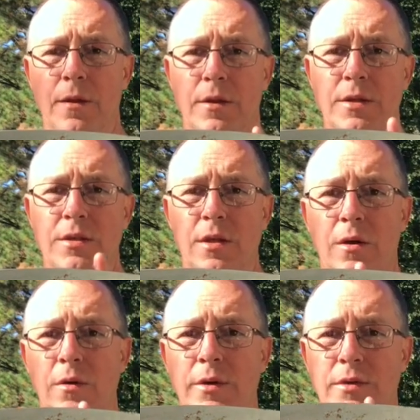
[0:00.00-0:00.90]
This
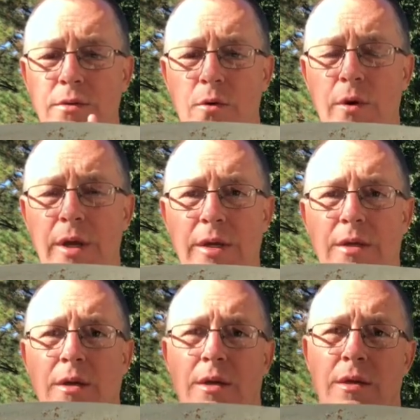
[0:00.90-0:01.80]
saw is great.
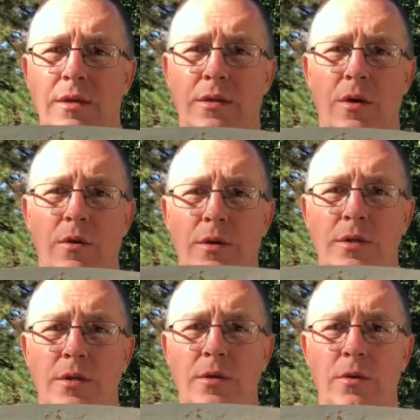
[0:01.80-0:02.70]
It's called a
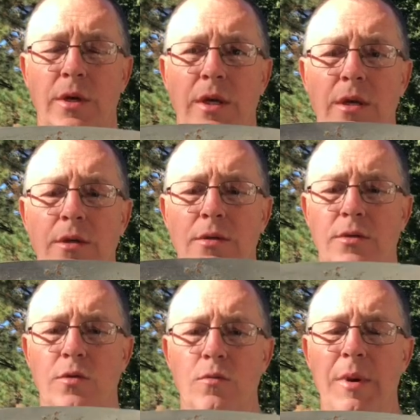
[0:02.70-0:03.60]
Silky
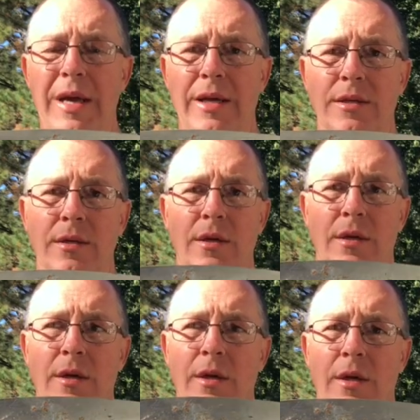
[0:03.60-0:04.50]
Zubat.
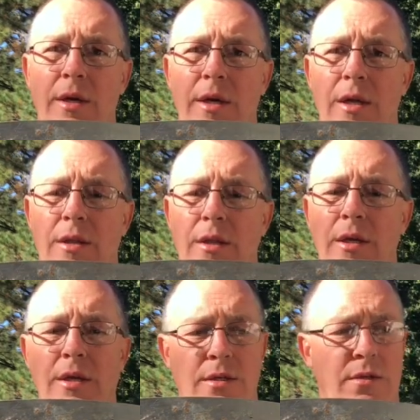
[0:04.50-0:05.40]
I
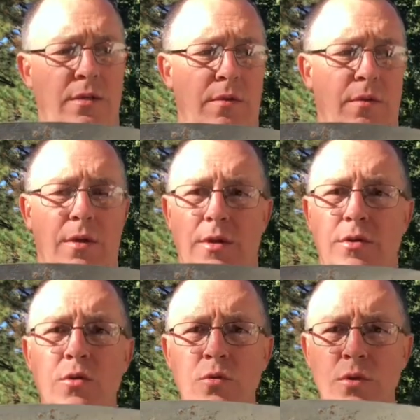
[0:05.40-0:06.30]
think it's a
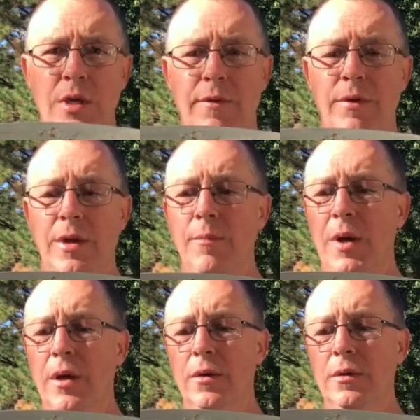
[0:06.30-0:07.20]
270
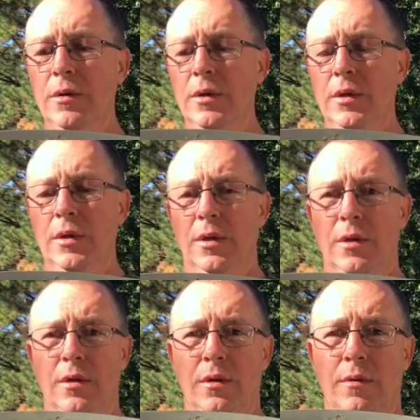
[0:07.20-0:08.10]
model.
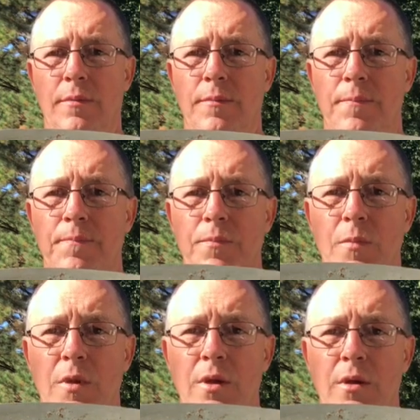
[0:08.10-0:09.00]

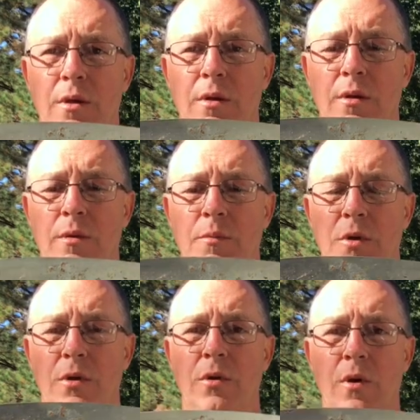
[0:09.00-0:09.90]

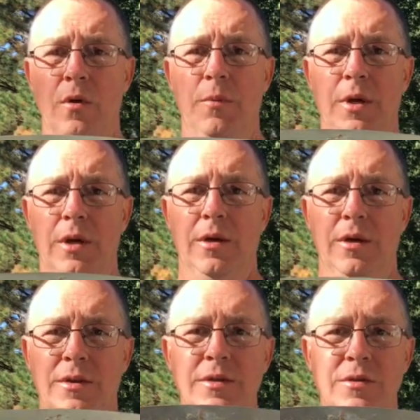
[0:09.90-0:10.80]
But you talk about
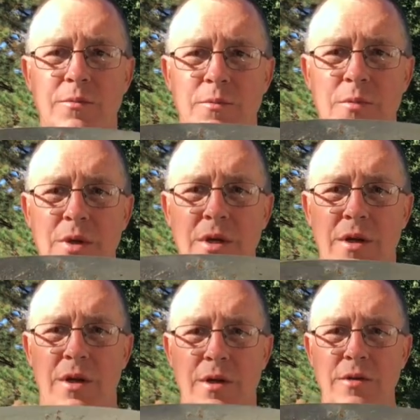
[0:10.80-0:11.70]
cutting some
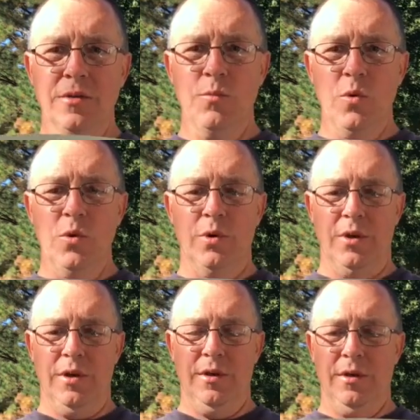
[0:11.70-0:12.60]
wood.